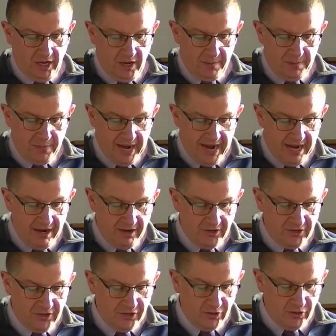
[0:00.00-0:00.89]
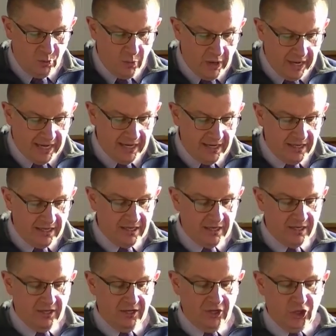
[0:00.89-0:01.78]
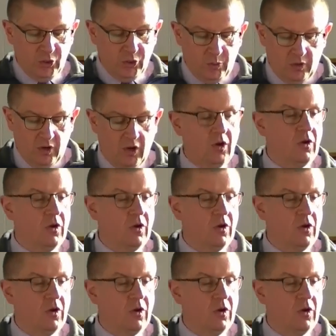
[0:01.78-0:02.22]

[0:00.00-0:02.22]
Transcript: compared to the wicked who were